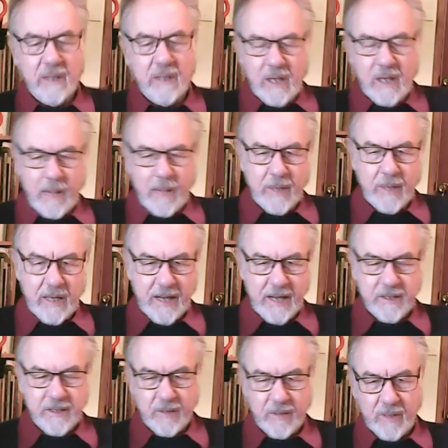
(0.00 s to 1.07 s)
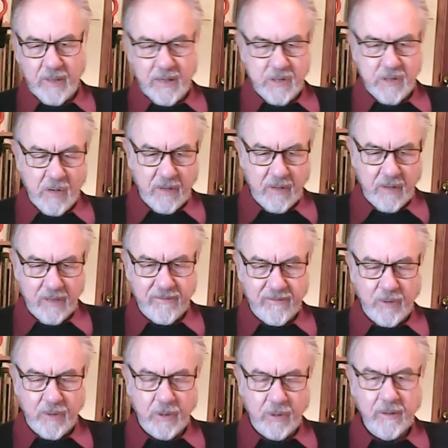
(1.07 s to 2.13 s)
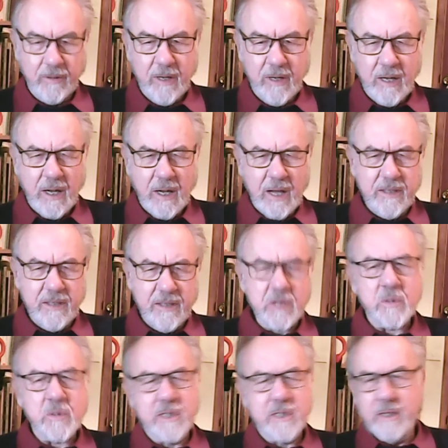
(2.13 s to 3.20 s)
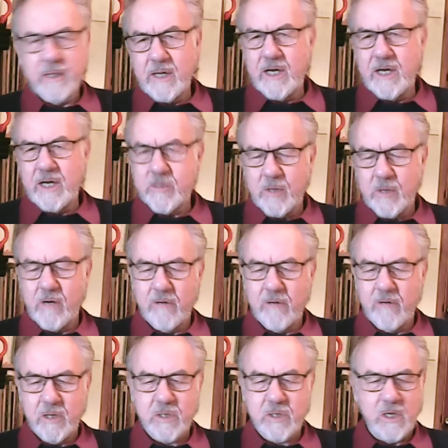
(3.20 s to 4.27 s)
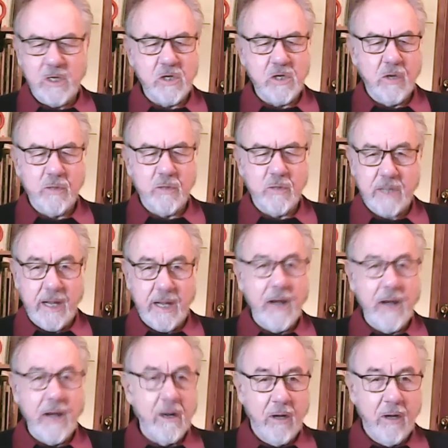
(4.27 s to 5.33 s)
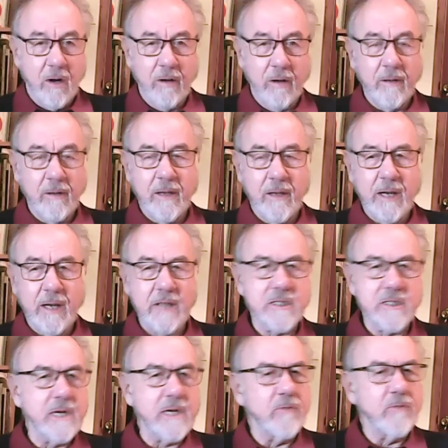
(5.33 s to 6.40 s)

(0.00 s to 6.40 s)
a bit later when I was holding the fort. And this was in the days when Curiosity Show was an hour long and had several